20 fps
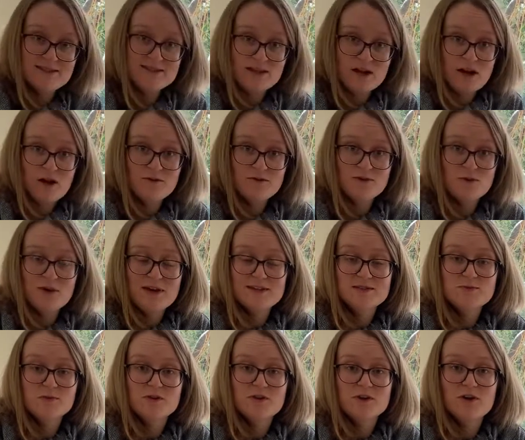the
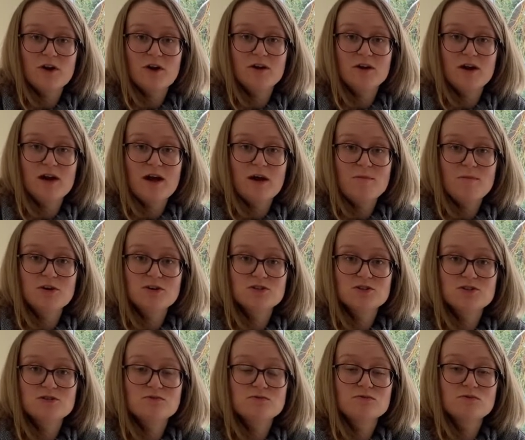earthquakes will occur at
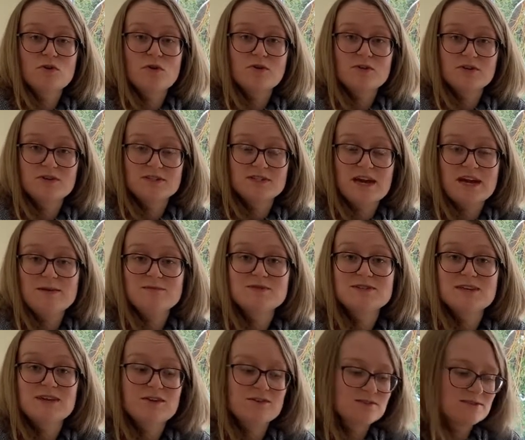much longer
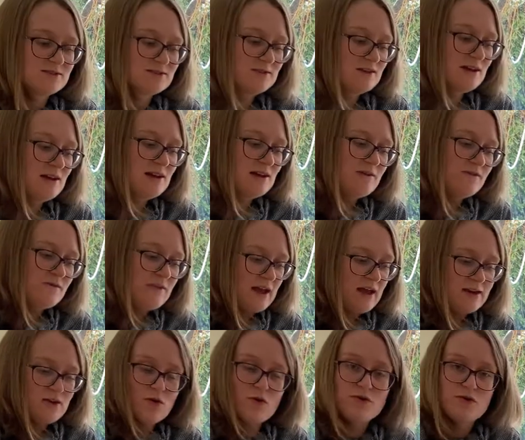timescales
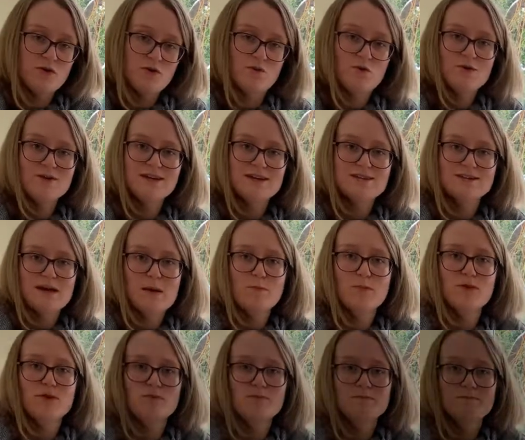than on our wood
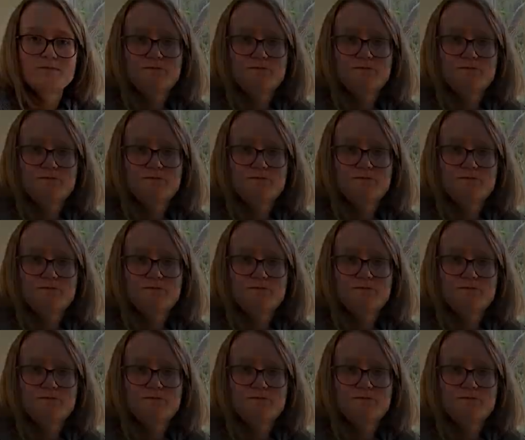example.